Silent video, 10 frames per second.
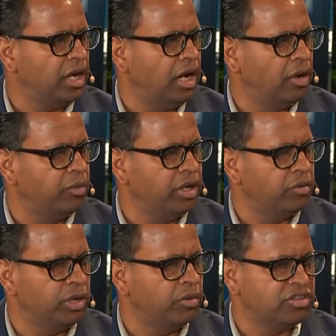Uh, we
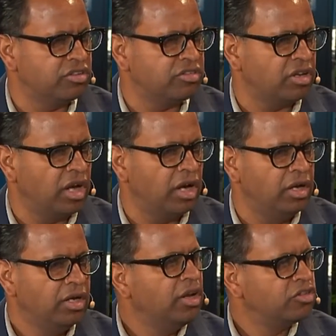we were just
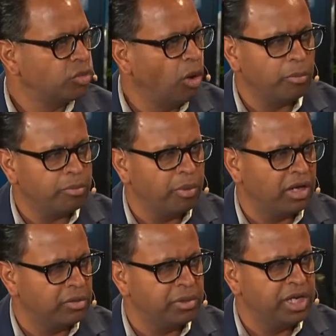uh, swamped
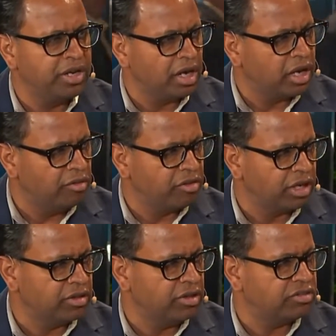by the media
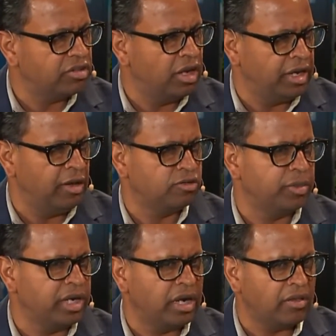covering this
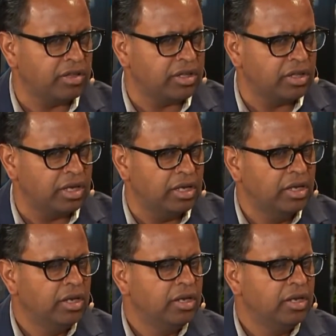announcement, and I think the